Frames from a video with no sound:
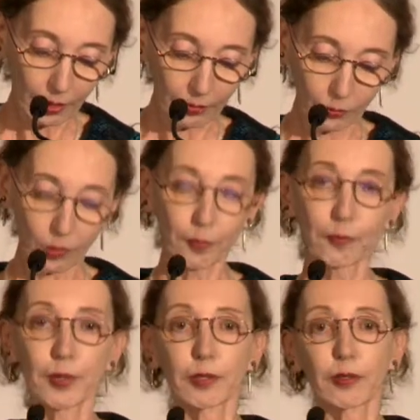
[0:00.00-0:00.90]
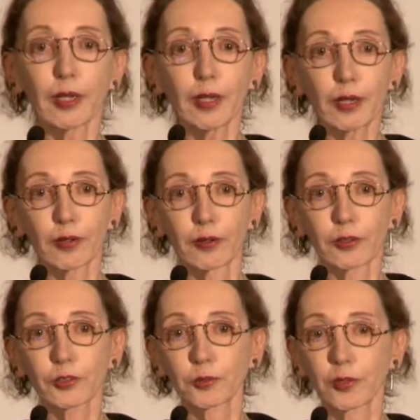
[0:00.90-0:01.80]
And Norman Mailer had an
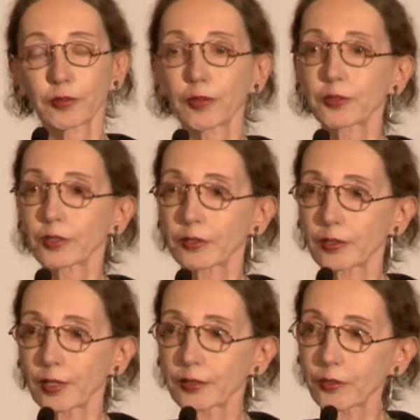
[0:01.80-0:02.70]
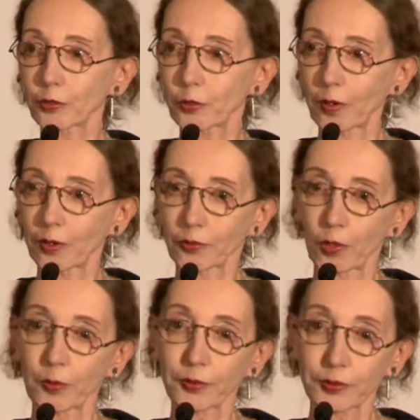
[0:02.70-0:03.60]
extraordinary success, as you all
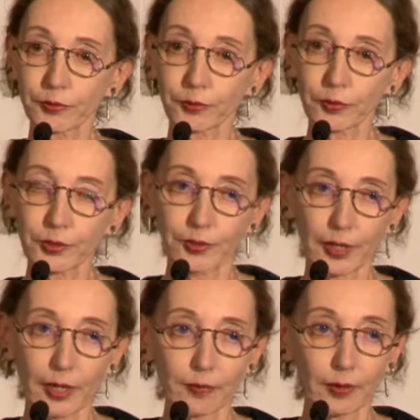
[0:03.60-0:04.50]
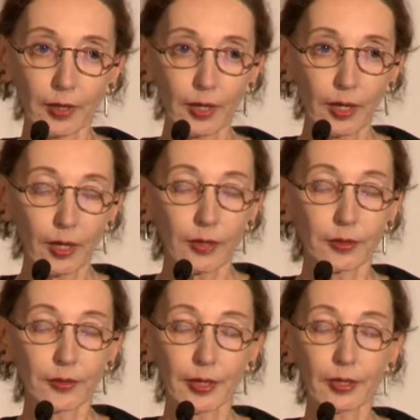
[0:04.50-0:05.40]
know, with his first novel,
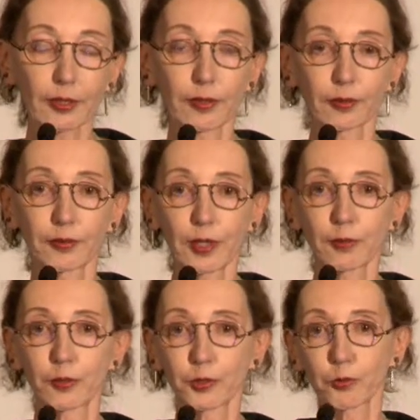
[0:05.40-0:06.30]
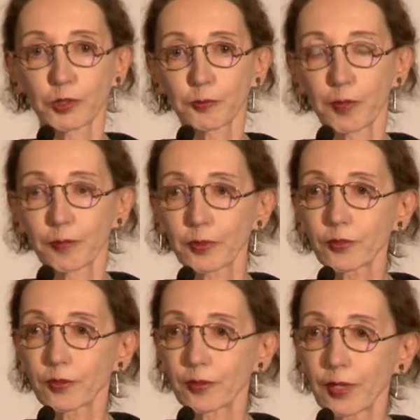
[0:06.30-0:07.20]
The Naked and the Dead, which was
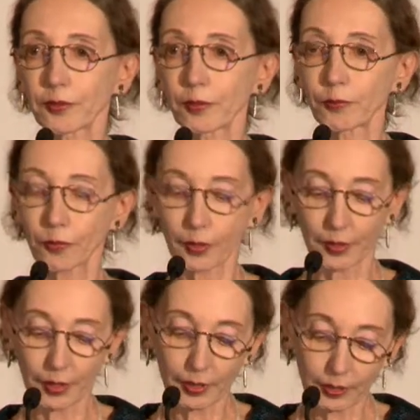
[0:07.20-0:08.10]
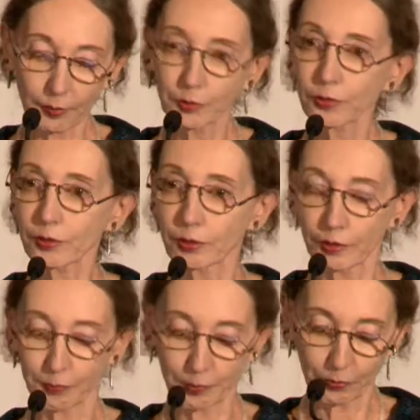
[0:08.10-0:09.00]
published in 1948. He was just in
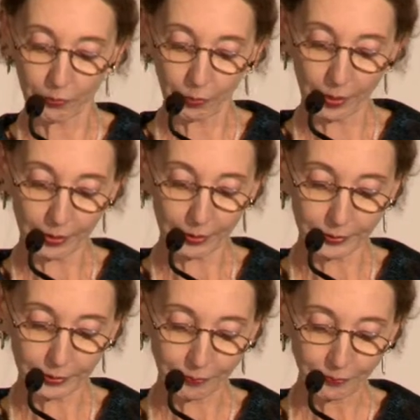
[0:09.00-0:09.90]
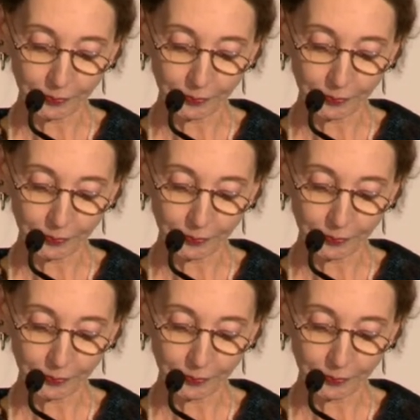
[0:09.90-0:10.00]
his mid-20s.